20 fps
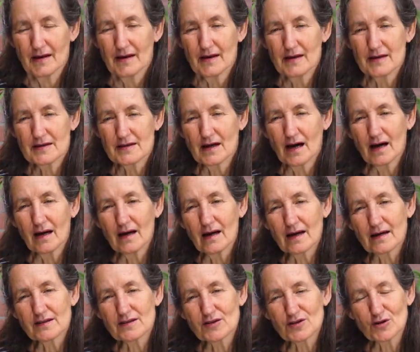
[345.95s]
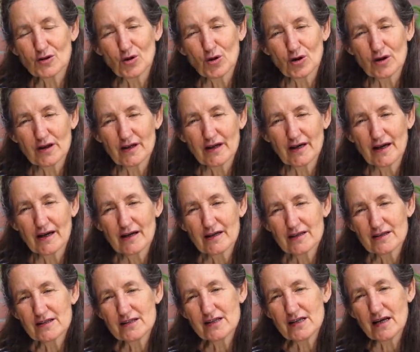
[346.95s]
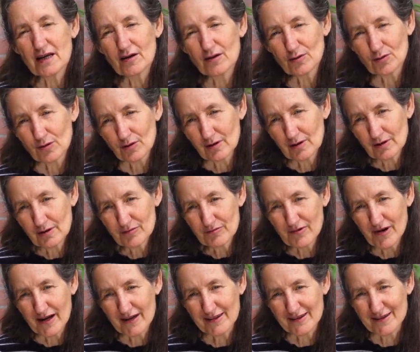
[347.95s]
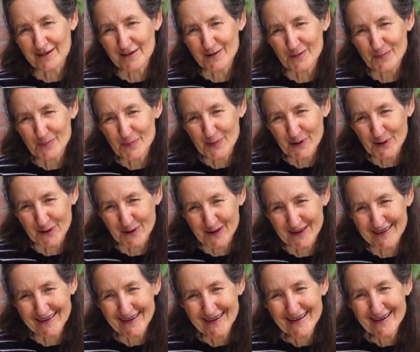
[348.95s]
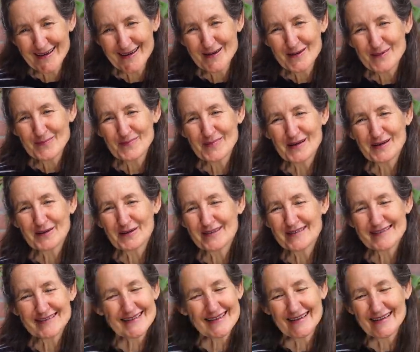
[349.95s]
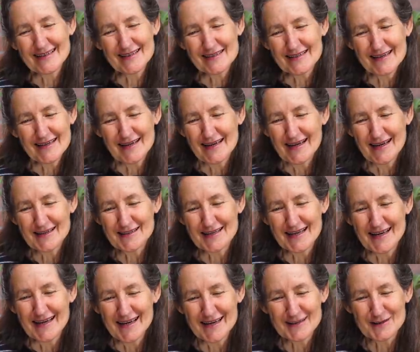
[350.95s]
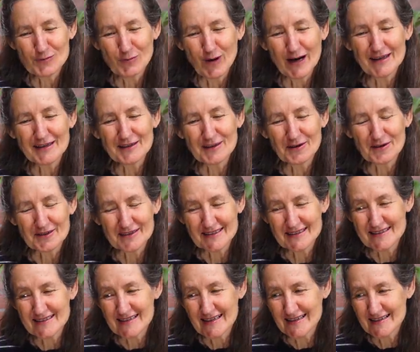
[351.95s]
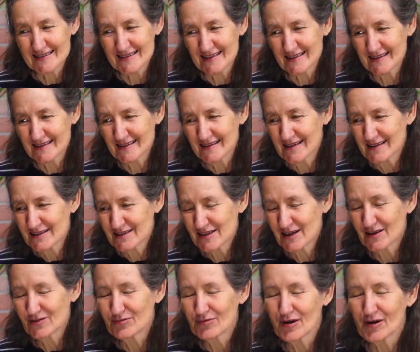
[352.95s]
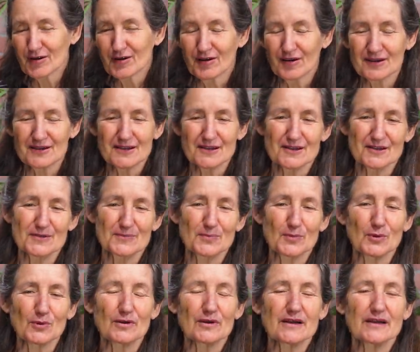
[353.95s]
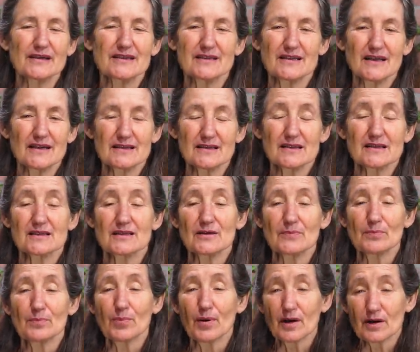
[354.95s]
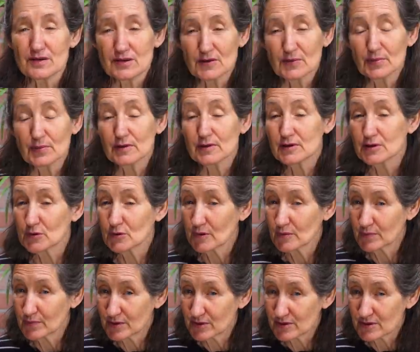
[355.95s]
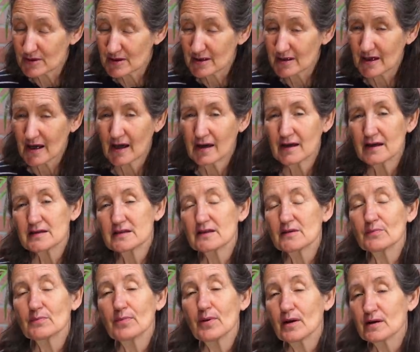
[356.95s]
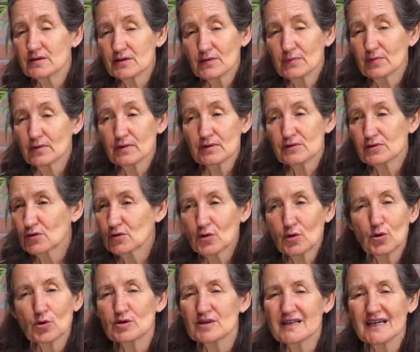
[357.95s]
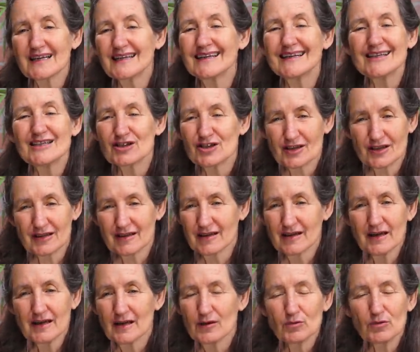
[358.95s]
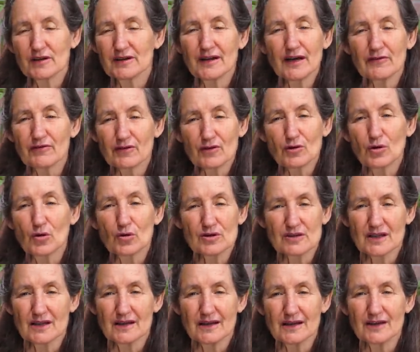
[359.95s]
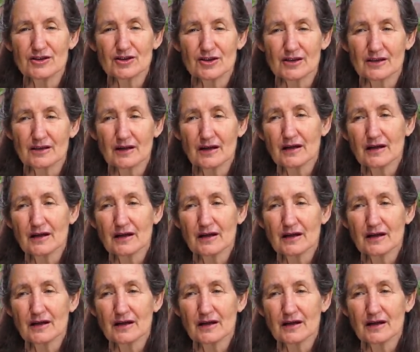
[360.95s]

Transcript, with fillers: Yes, I like to call it a tingle rather than a burn, because it, as, as one doctor says in Jethro Kloss's book, he says it's impossible to abuse it and it's impossible to cause a lesion. It will never cause a lesion.